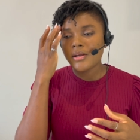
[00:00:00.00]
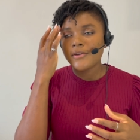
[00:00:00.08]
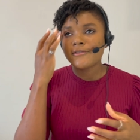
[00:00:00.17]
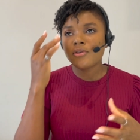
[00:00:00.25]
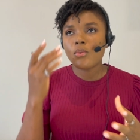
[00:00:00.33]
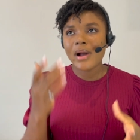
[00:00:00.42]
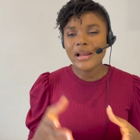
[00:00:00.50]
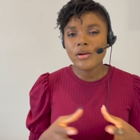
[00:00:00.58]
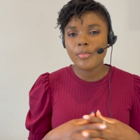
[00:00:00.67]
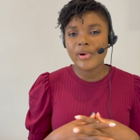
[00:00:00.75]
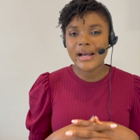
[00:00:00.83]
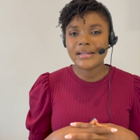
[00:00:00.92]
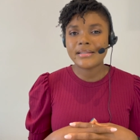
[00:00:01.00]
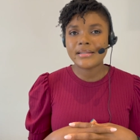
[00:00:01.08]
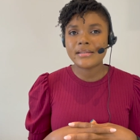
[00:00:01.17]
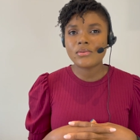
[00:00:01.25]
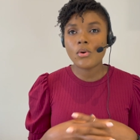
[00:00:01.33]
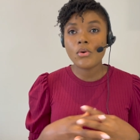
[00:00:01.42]
So while you
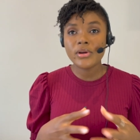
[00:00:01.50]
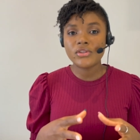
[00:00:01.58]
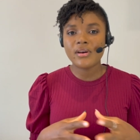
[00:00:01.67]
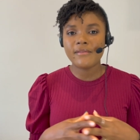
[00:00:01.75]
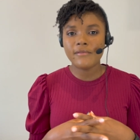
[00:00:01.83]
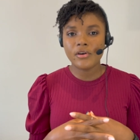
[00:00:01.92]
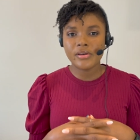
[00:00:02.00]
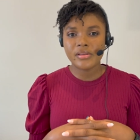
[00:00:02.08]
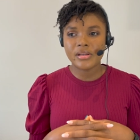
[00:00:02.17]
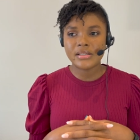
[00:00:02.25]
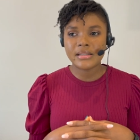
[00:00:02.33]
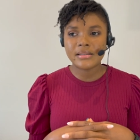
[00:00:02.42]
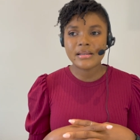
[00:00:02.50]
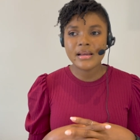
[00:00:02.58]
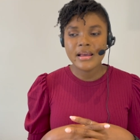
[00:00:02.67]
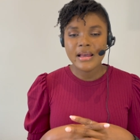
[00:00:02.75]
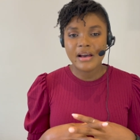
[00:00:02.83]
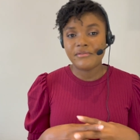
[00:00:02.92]
practice, one way to avoid this is
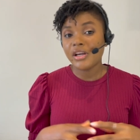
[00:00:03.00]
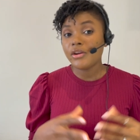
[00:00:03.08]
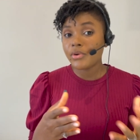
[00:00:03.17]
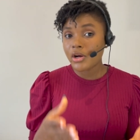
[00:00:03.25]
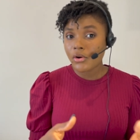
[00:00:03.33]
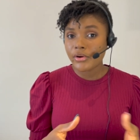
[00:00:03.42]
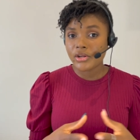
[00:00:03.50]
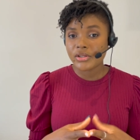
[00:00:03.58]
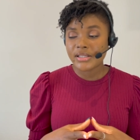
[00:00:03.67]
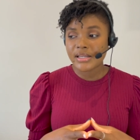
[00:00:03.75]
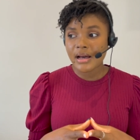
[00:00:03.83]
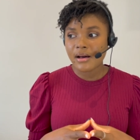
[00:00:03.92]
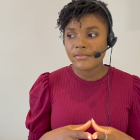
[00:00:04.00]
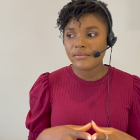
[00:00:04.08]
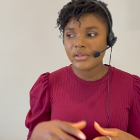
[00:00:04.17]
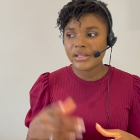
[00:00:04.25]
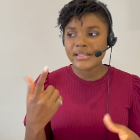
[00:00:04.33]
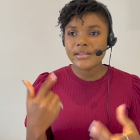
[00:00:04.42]
after you record yourself,
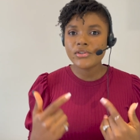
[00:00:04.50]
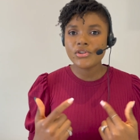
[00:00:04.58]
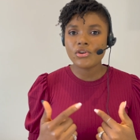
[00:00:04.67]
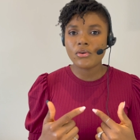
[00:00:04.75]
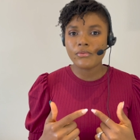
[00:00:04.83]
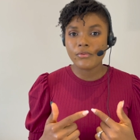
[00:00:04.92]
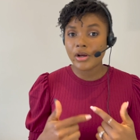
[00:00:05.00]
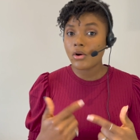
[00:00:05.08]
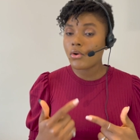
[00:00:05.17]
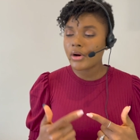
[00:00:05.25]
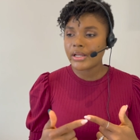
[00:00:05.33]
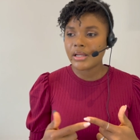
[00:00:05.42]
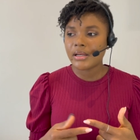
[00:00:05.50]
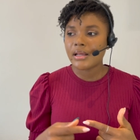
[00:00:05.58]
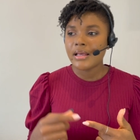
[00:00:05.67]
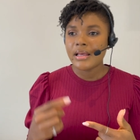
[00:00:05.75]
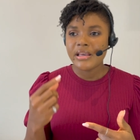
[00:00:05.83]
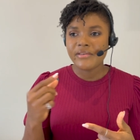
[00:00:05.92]
listen to your recording.
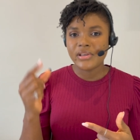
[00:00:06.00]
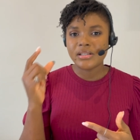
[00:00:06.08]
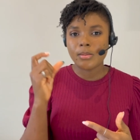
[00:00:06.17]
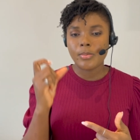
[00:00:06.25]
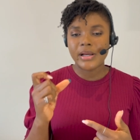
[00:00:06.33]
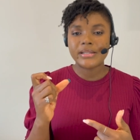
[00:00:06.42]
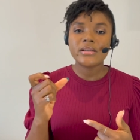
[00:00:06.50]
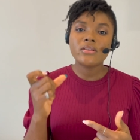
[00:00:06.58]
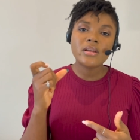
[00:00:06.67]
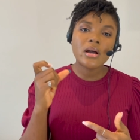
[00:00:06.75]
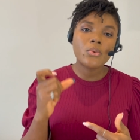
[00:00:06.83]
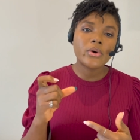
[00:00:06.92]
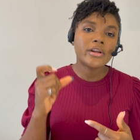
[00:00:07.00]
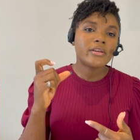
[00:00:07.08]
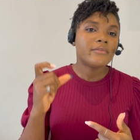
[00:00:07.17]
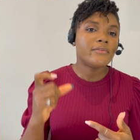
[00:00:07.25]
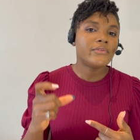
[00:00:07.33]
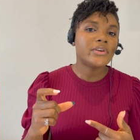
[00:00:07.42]
If there's a particular word or
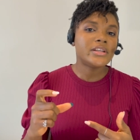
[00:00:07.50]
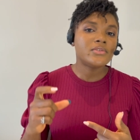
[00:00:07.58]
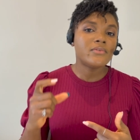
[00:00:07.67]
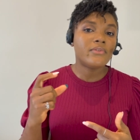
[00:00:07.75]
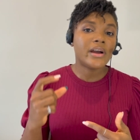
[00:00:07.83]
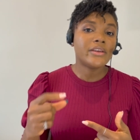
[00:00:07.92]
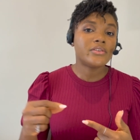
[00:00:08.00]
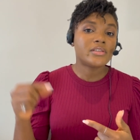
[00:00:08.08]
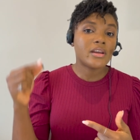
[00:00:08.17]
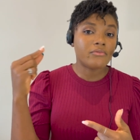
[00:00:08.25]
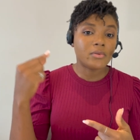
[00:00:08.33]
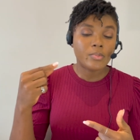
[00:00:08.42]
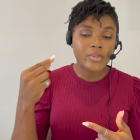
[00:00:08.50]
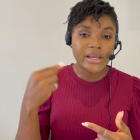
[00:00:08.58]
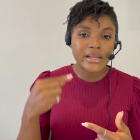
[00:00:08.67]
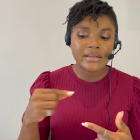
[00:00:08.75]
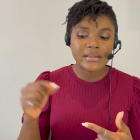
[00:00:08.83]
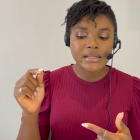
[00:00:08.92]
phrase you find yourself
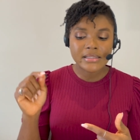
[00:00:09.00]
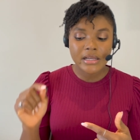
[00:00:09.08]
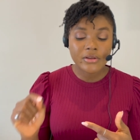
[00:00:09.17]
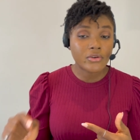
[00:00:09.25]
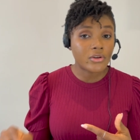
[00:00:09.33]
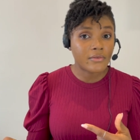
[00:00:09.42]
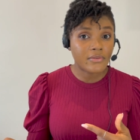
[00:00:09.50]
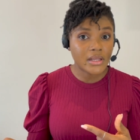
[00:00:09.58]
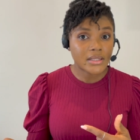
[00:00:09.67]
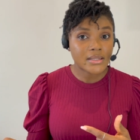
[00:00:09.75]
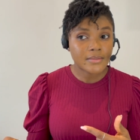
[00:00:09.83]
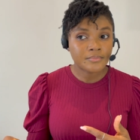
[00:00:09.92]
repeating, take note of it.